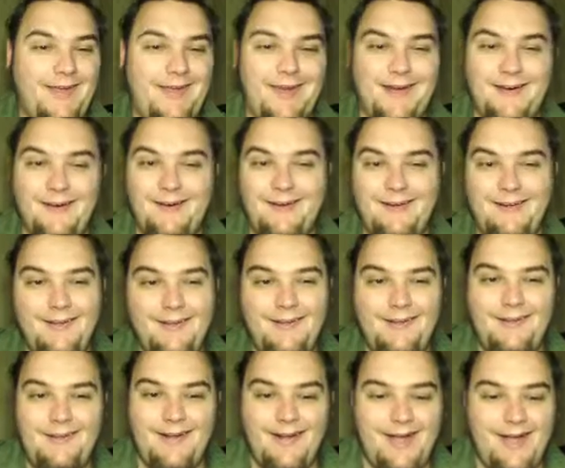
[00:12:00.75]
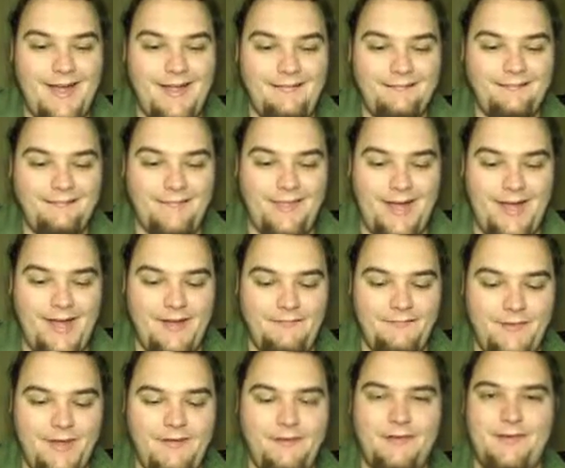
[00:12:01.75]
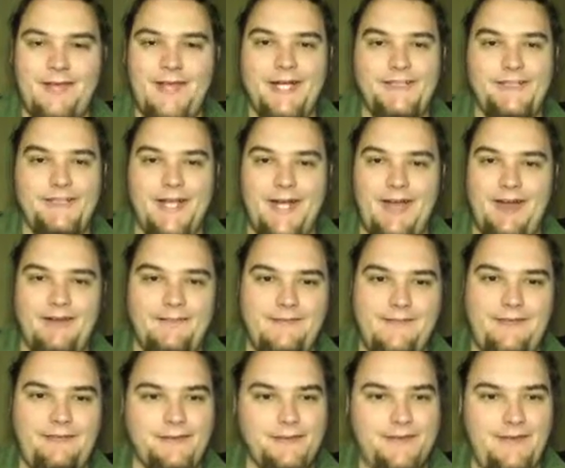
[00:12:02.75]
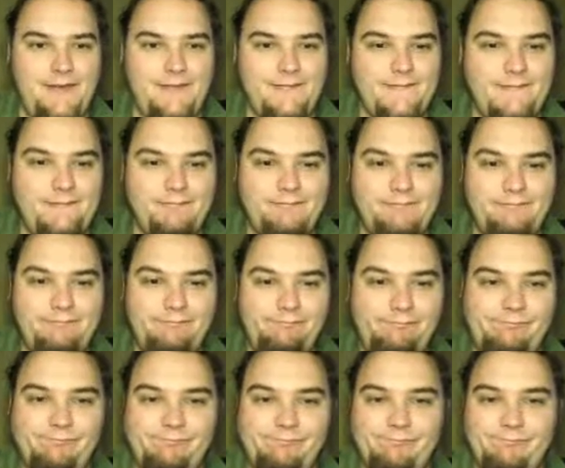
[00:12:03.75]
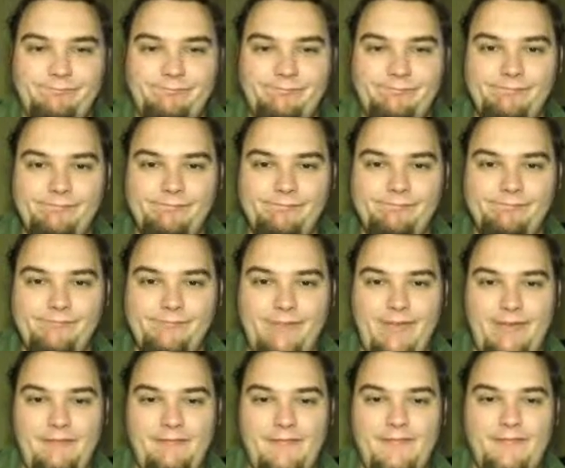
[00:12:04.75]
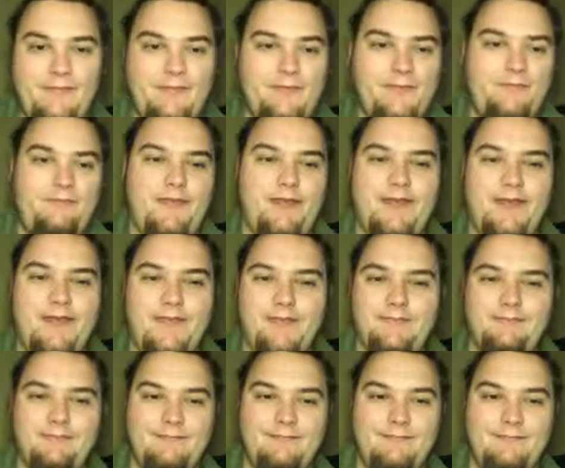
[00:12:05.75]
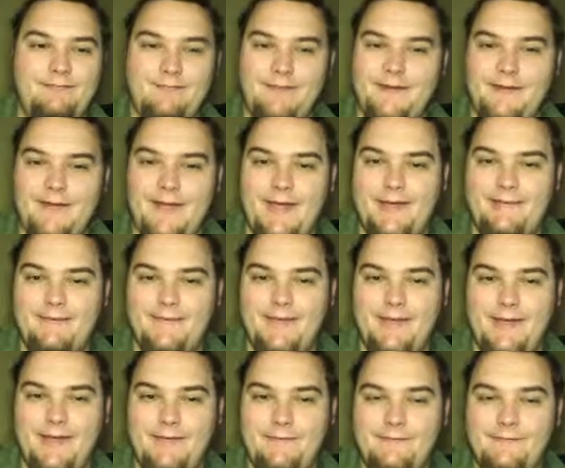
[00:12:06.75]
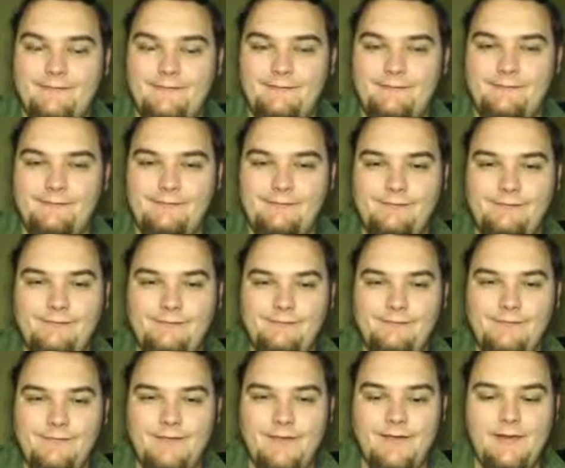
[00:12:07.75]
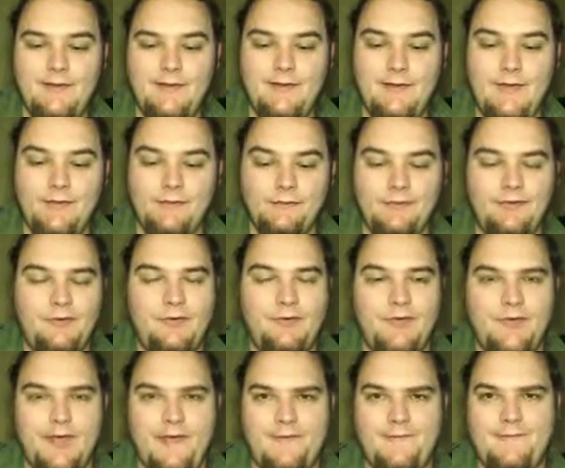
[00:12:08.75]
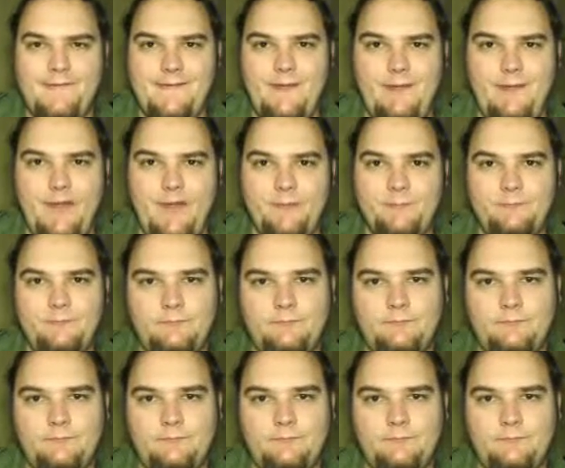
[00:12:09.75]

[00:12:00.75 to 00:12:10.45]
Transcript: care. I have no connection to Aaron Taylor Johnson. He was sort of funny in Kick-Ass, I guess. He ruined Godzilla.